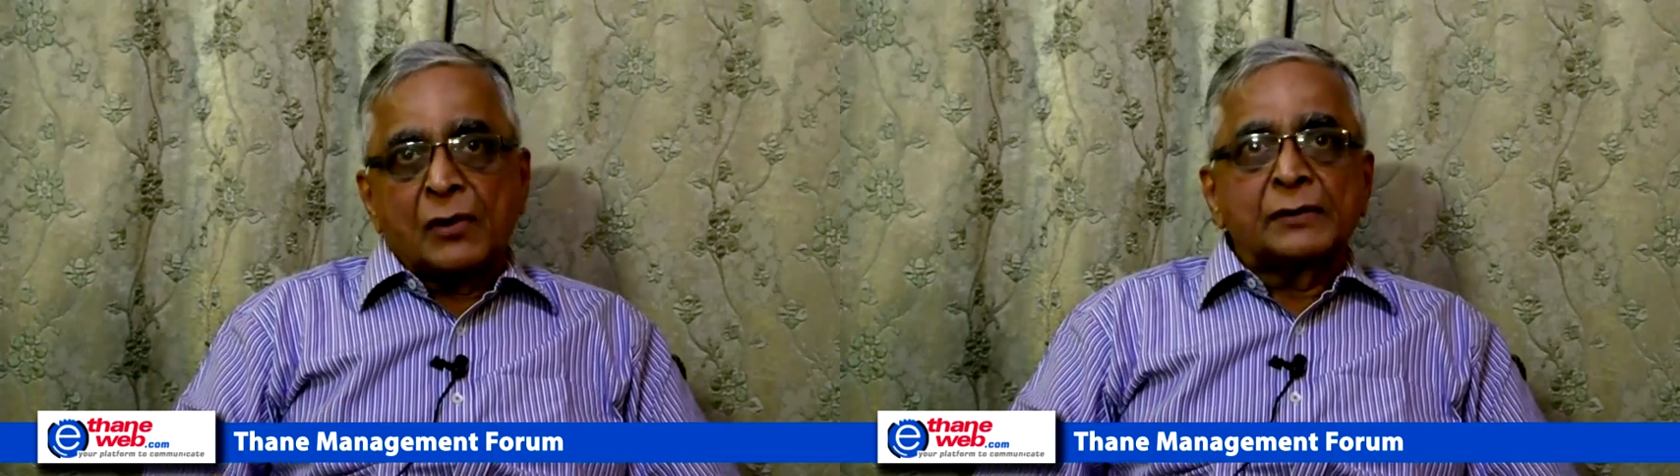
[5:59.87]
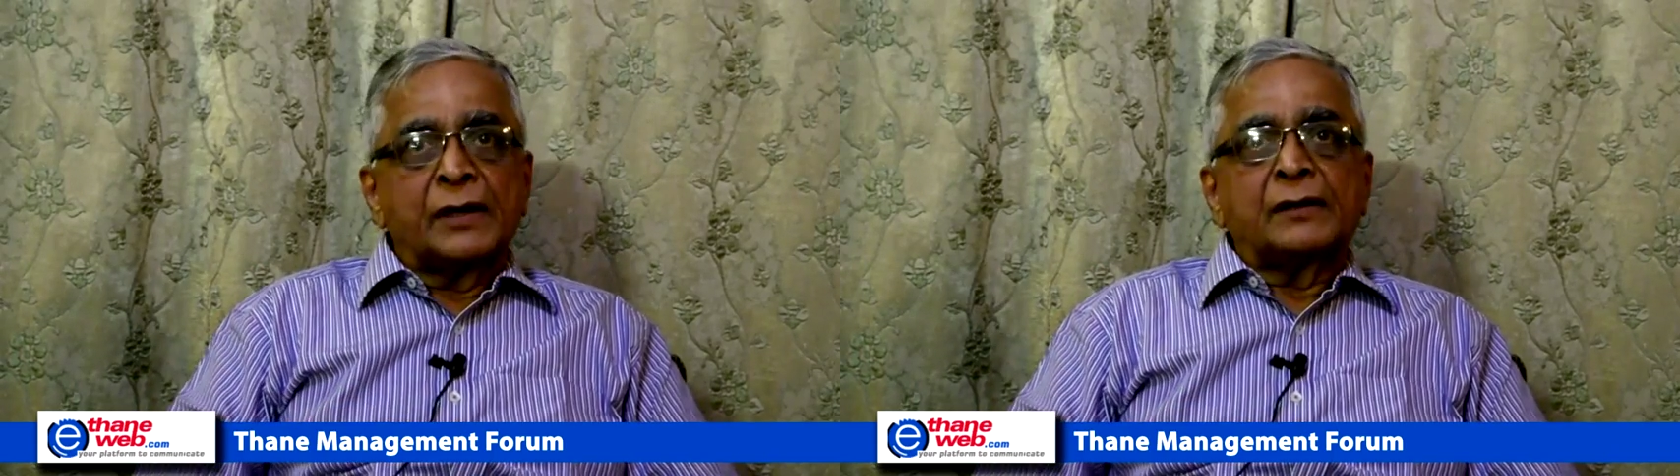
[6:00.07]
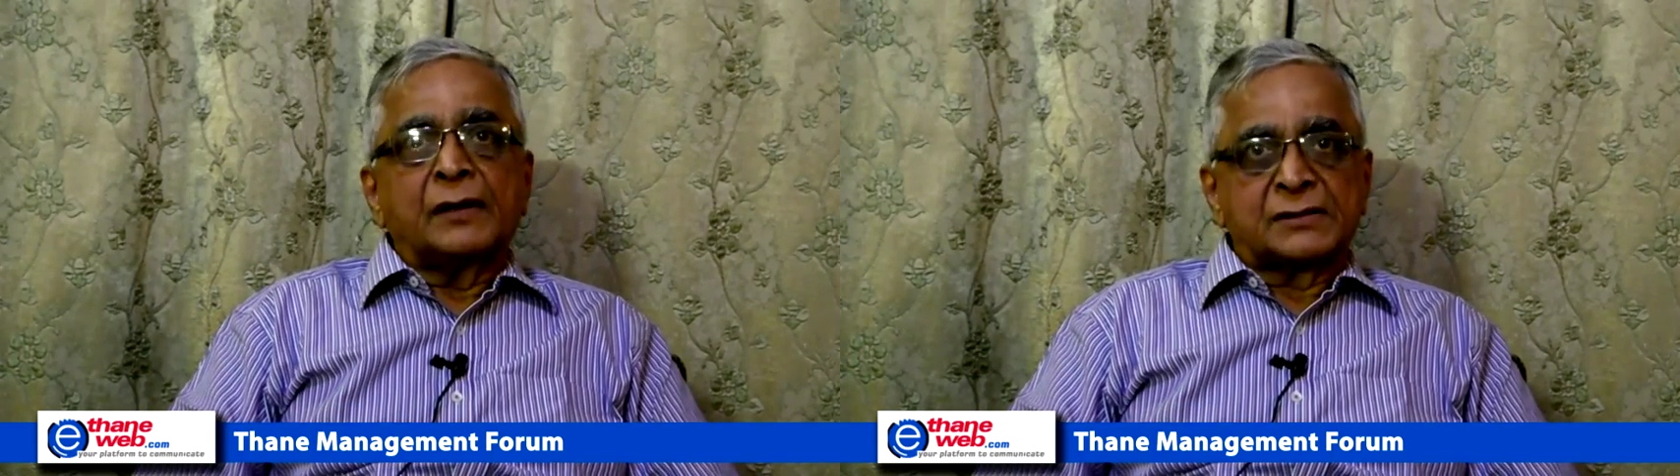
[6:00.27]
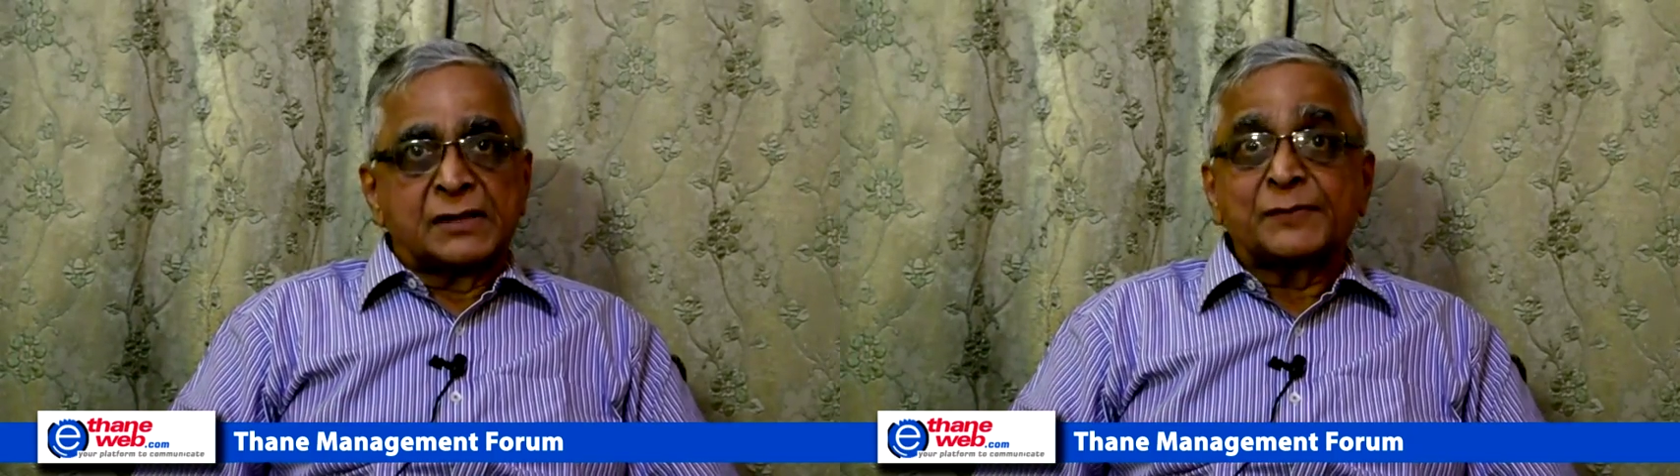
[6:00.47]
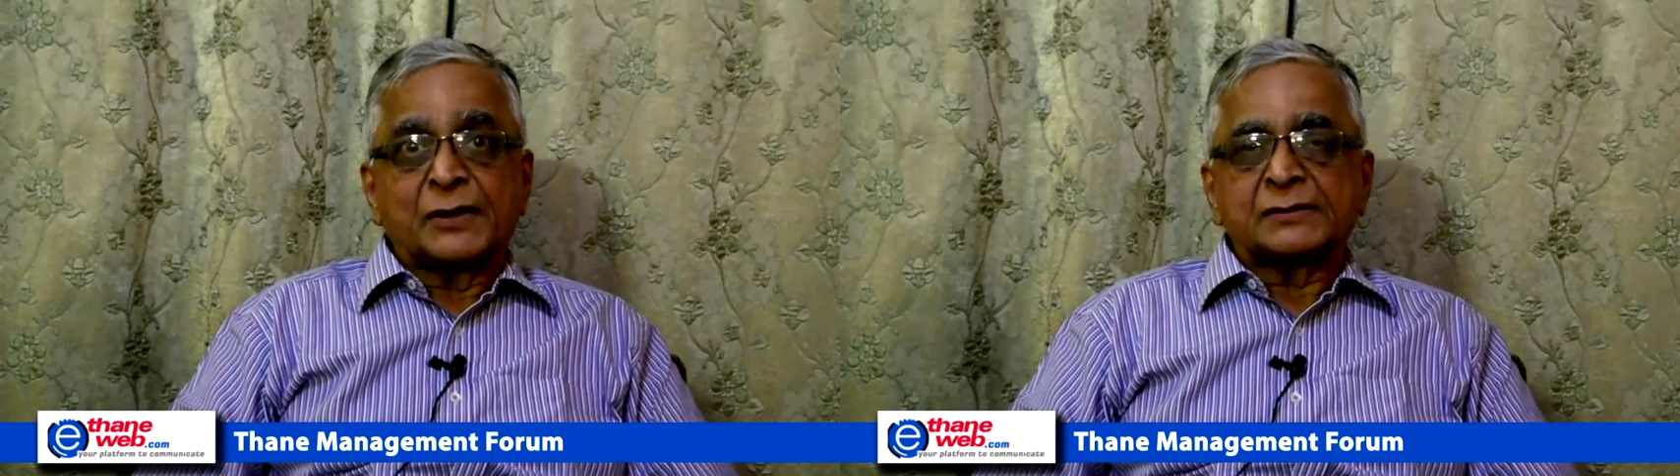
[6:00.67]
all the
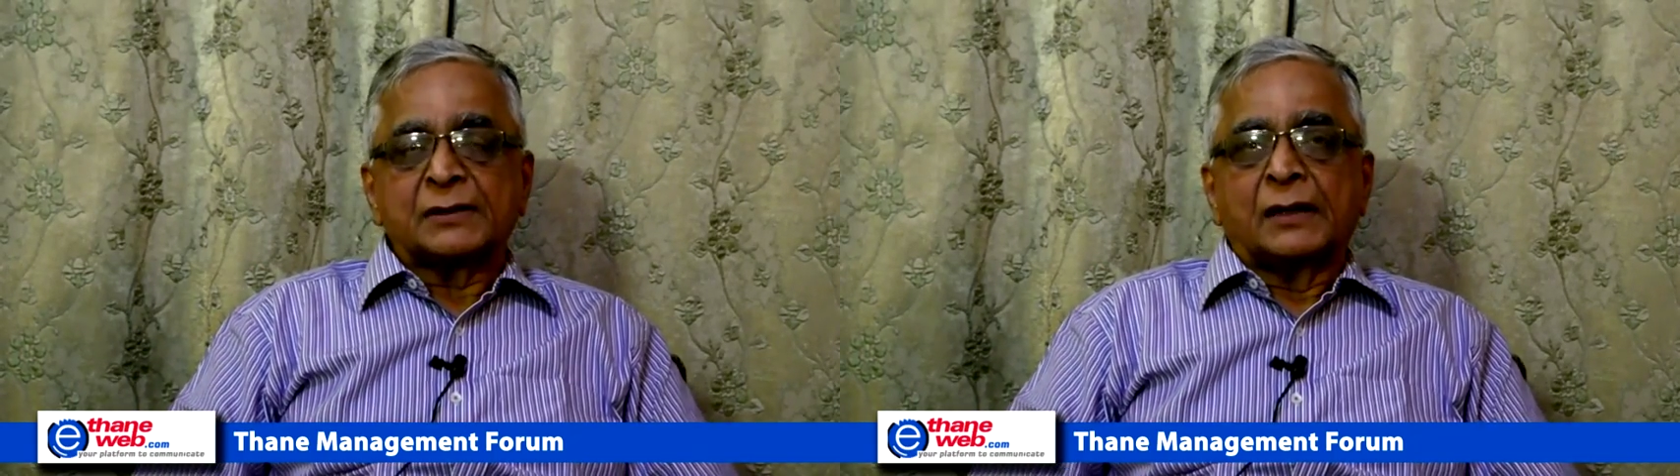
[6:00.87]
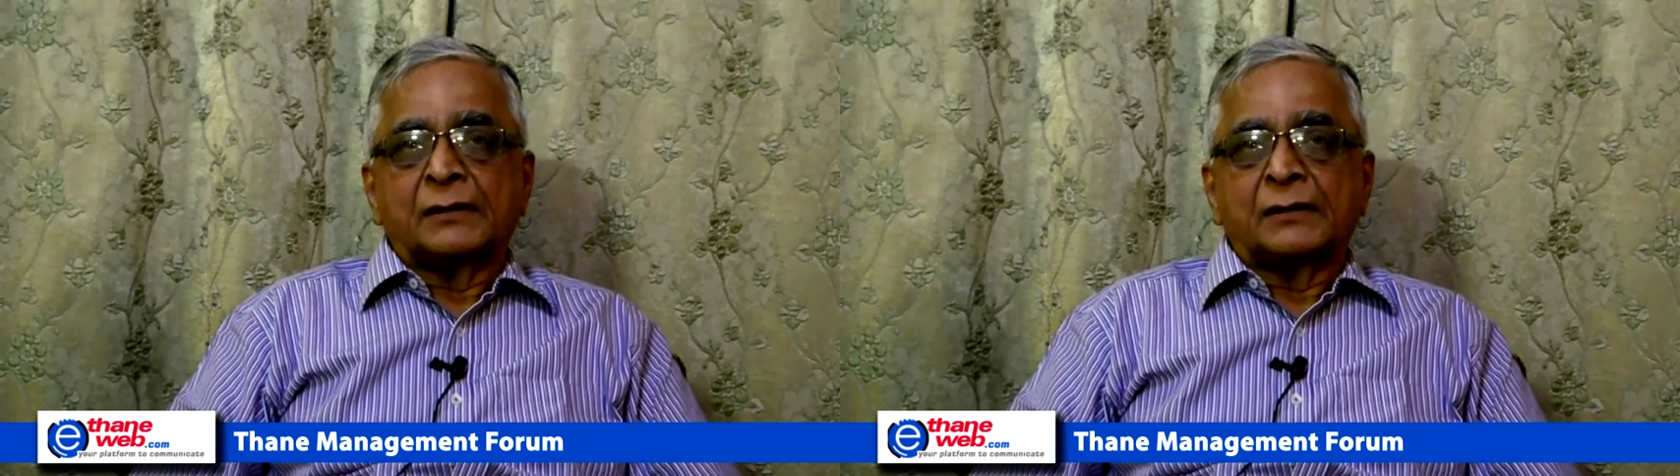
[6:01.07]
industries, because